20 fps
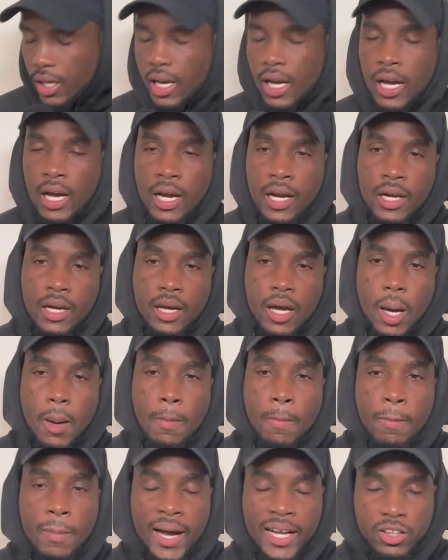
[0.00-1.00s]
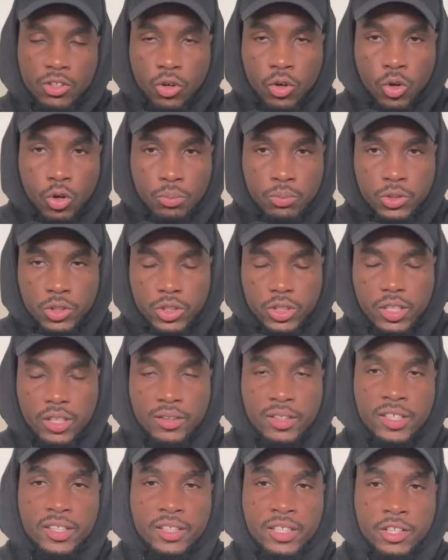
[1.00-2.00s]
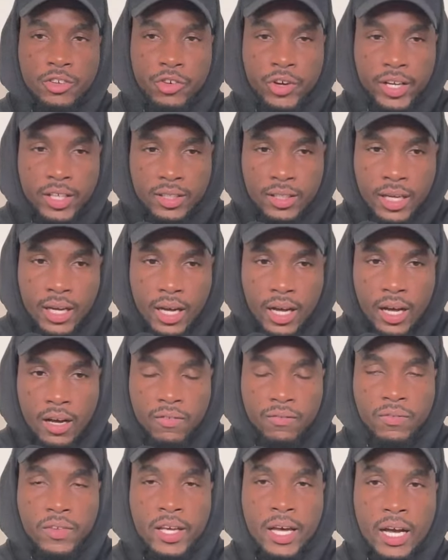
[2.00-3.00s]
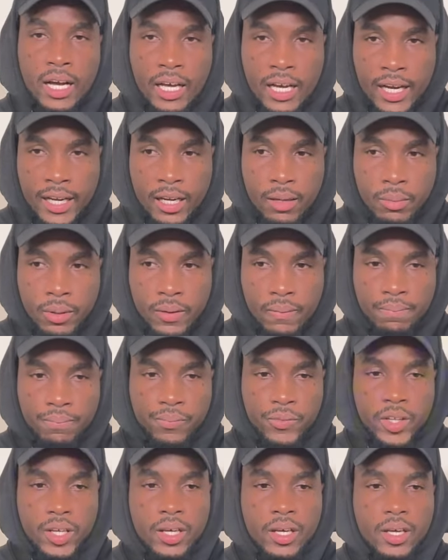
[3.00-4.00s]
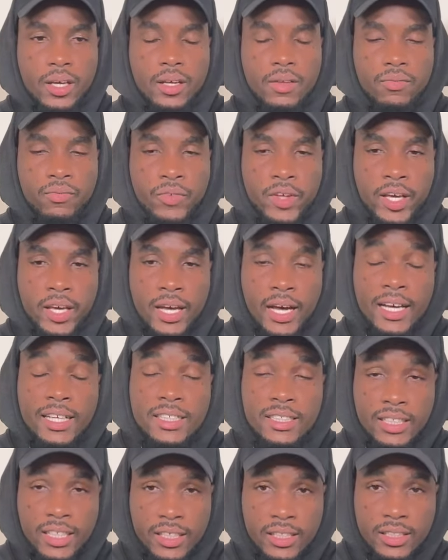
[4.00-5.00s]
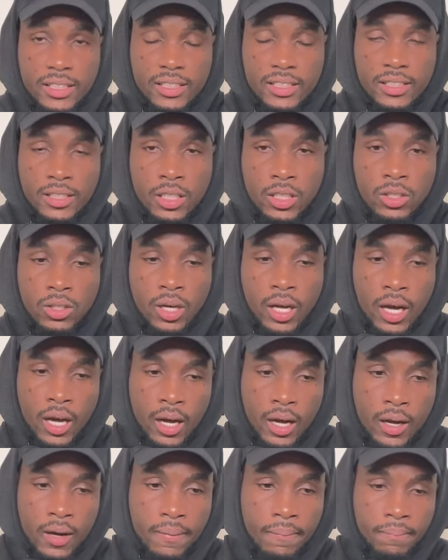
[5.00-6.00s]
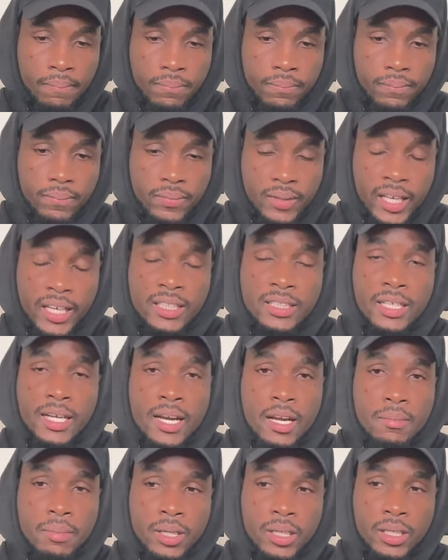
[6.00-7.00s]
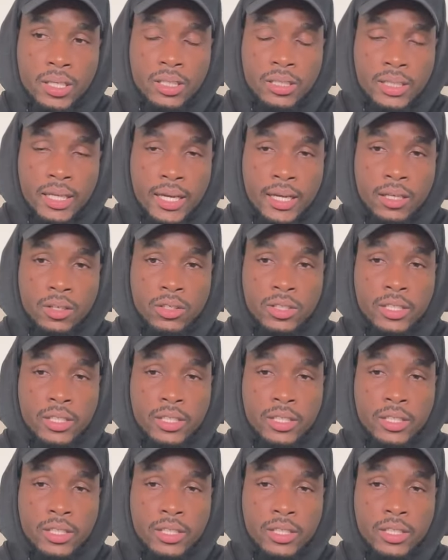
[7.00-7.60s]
And Matt Hobbs, the director of the academy. They assess, you know, um Dexter Lembikisa and